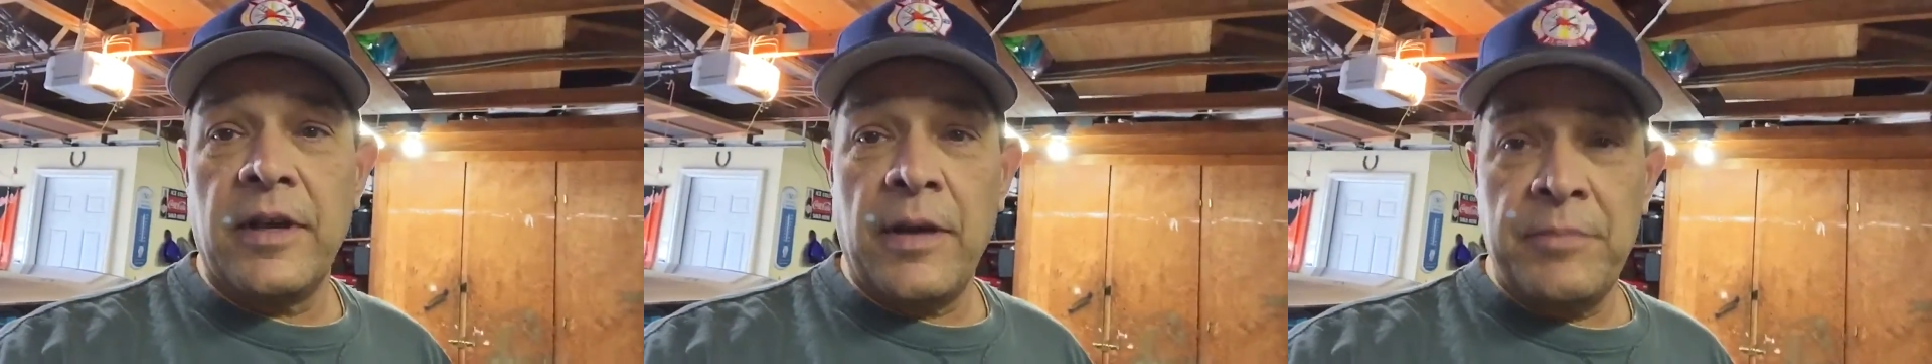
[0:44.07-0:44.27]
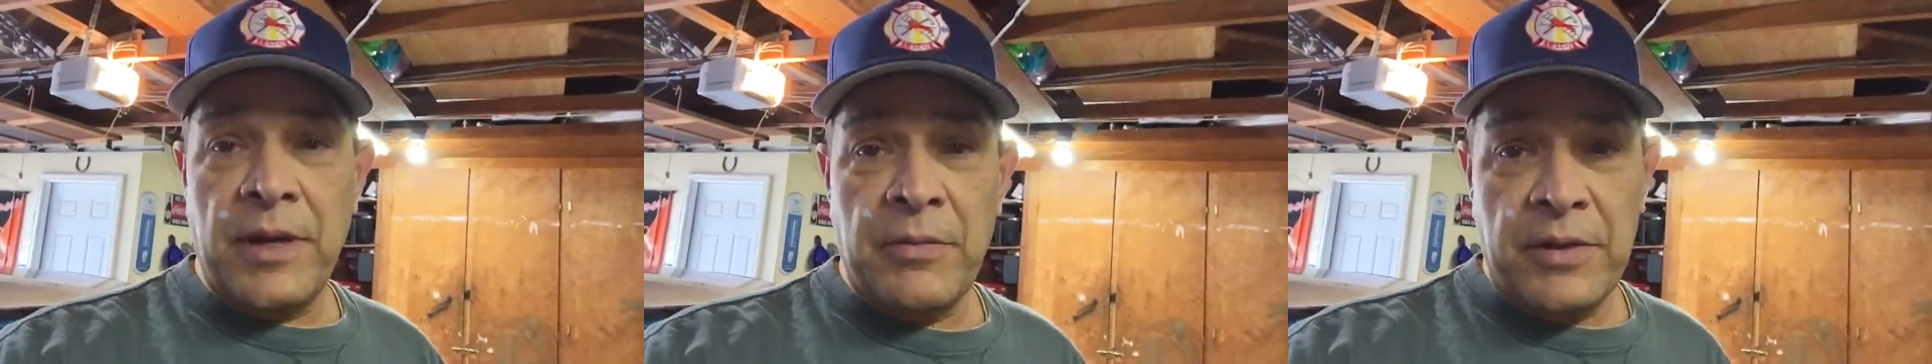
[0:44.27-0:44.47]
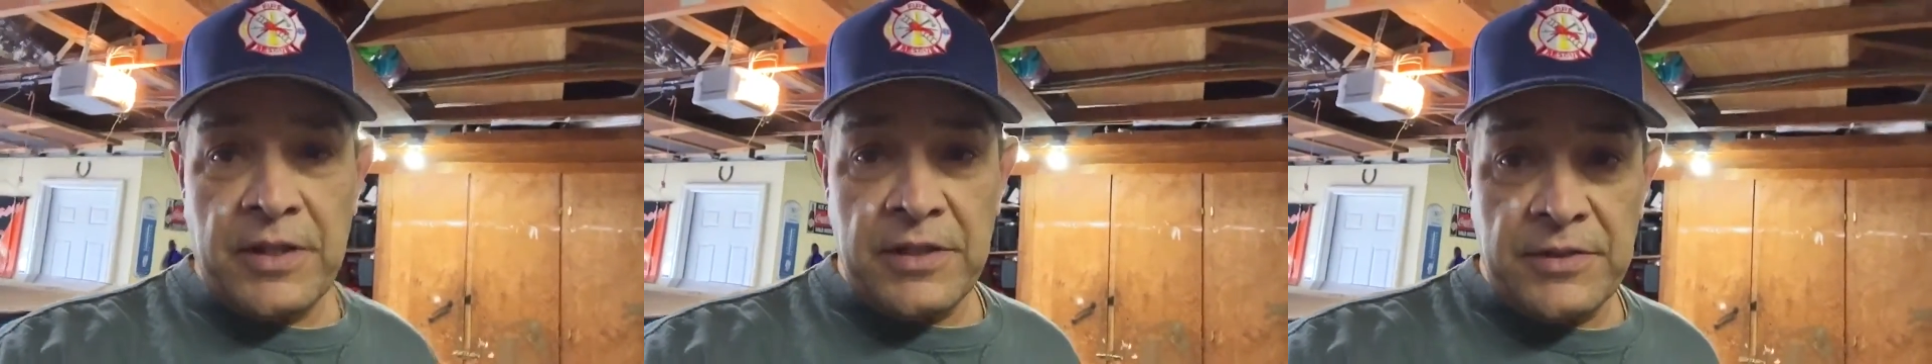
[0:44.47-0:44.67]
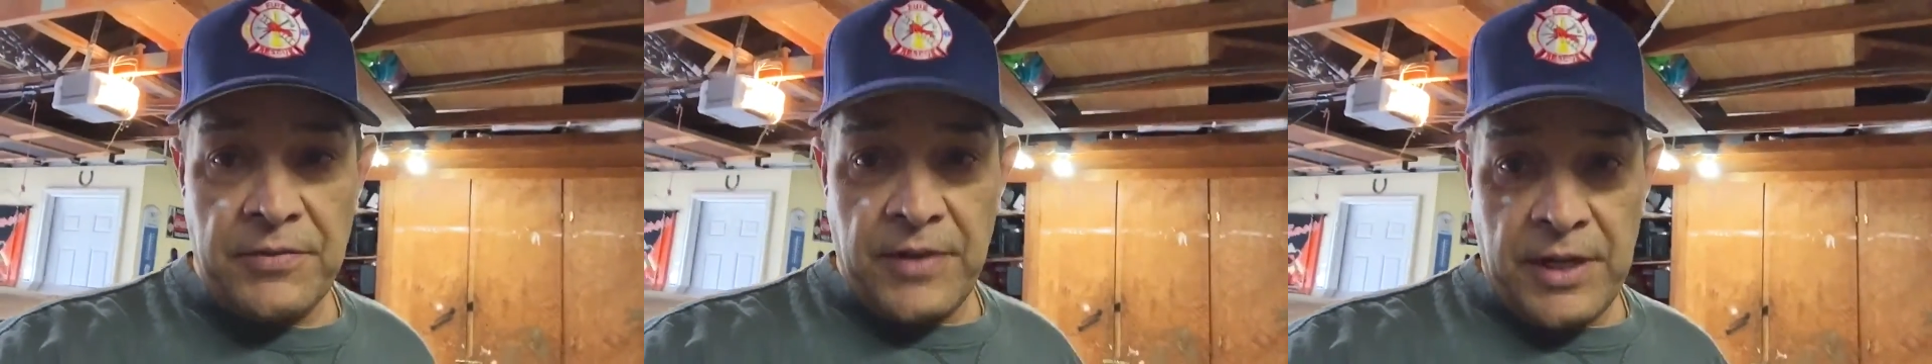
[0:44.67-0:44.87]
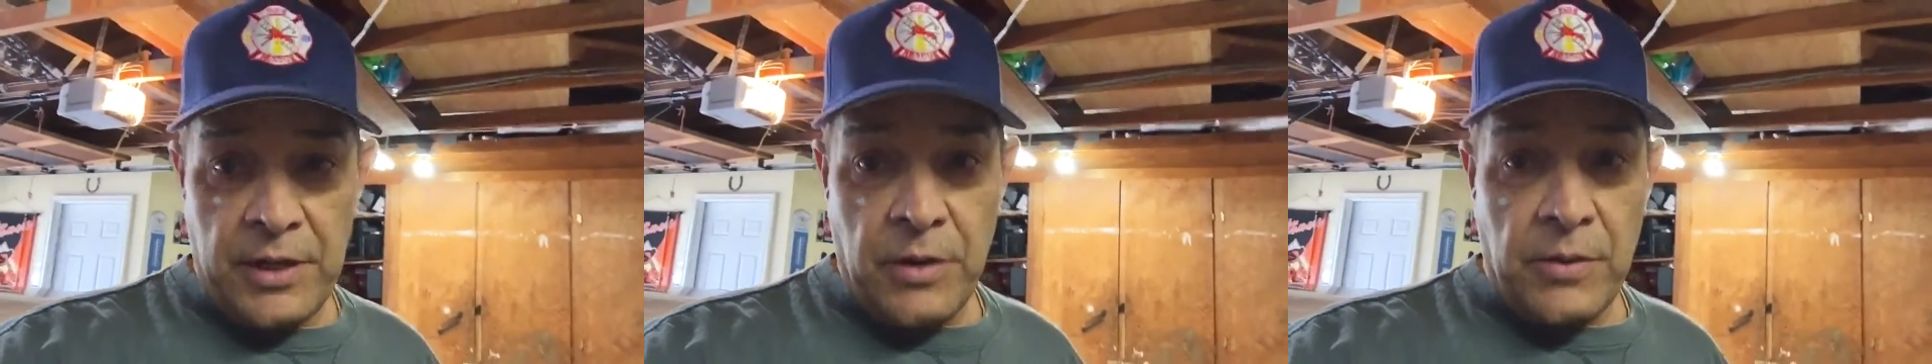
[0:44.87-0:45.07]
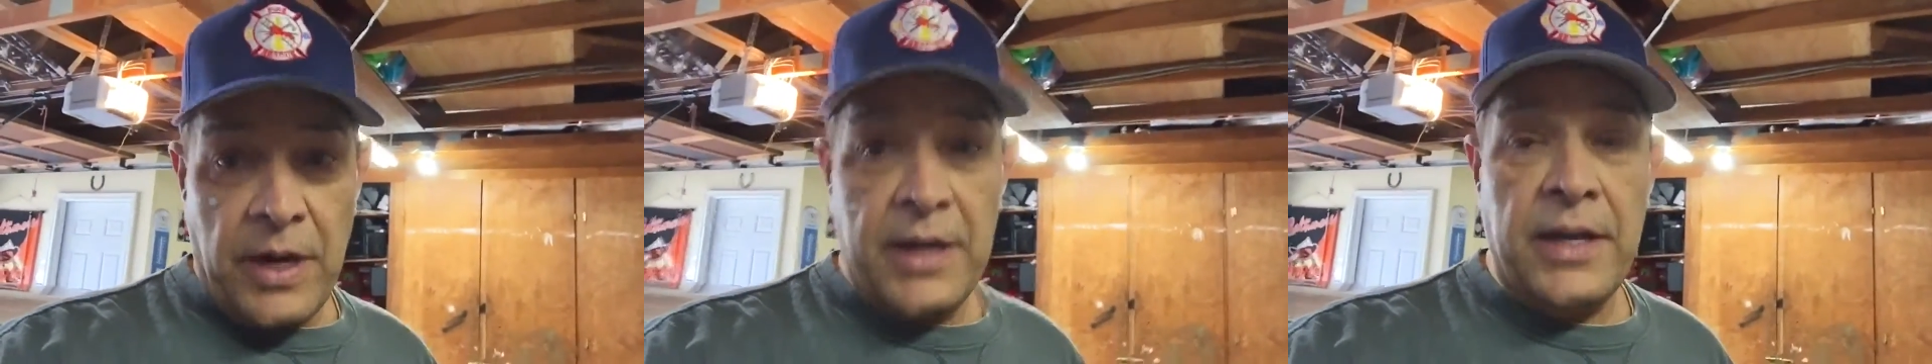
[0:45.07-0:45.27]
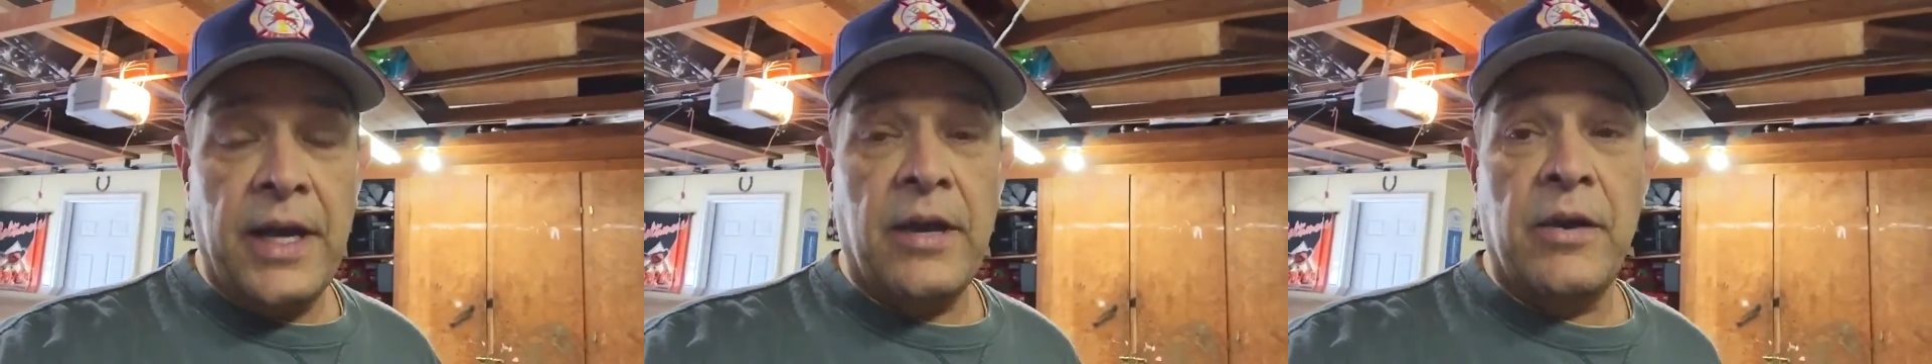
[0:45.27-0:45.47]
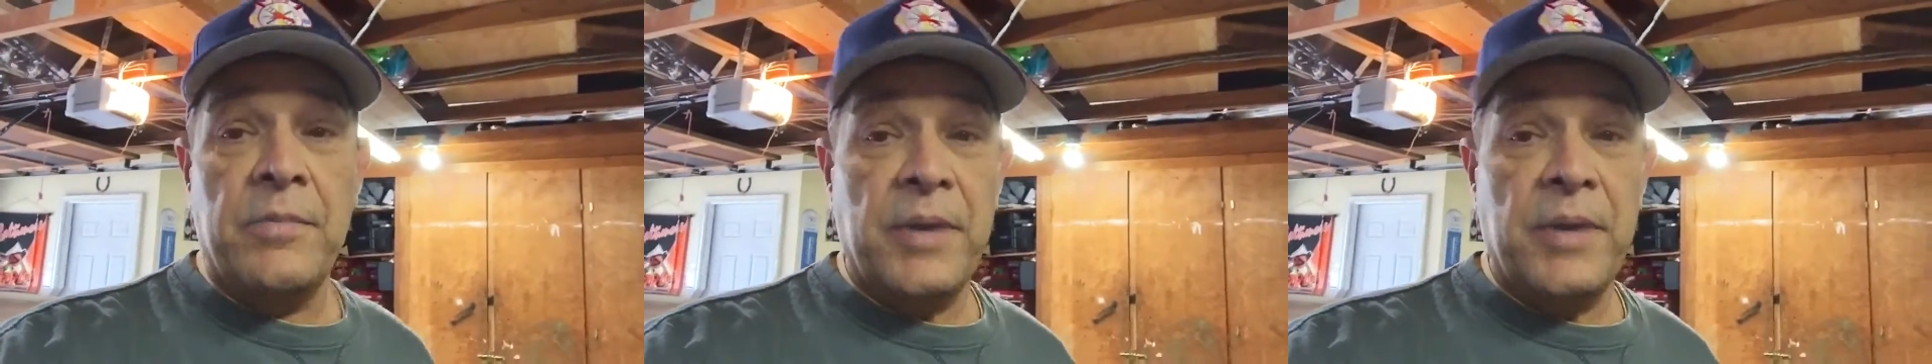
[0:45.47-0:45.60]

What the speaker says: I'm done with this video right now,